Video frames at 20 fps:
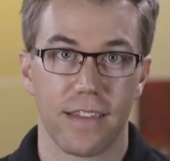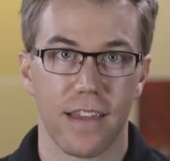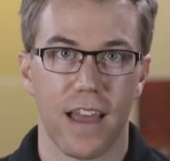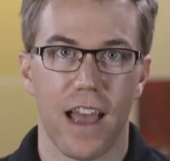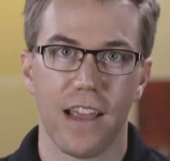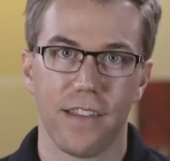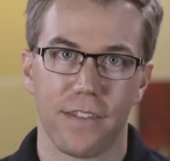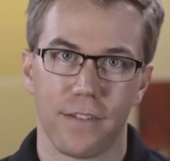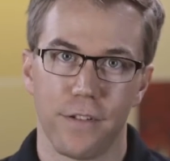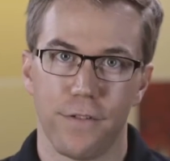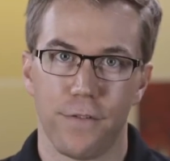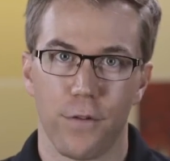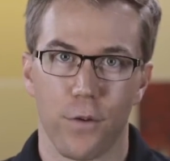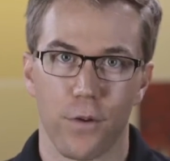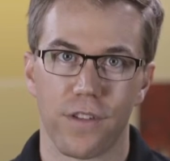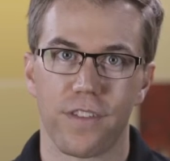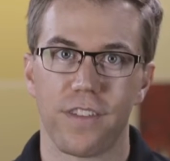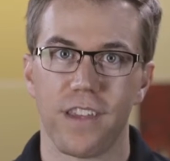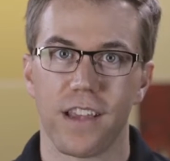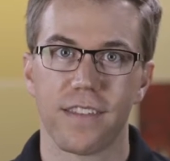It's ISO
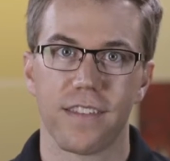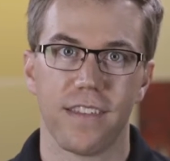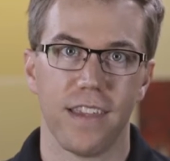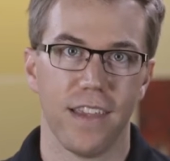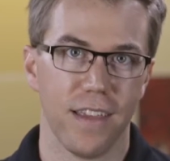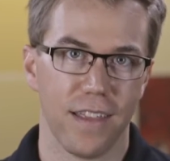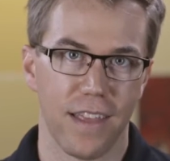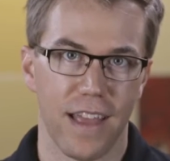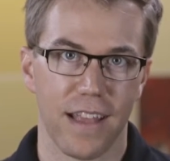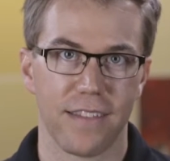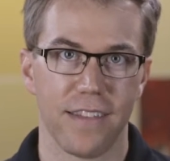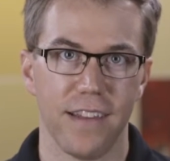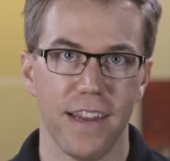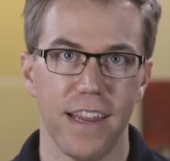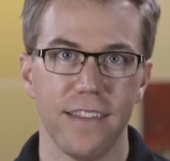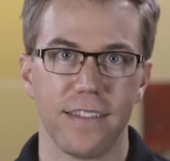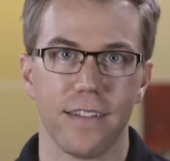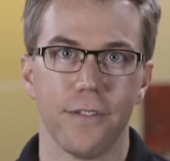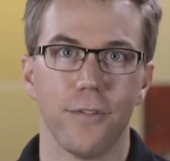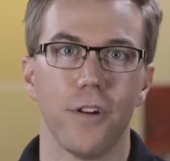460, that's
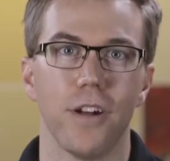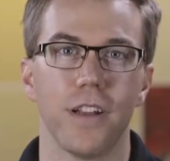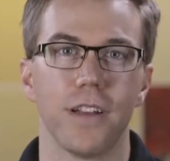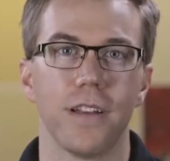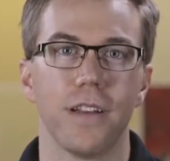an easy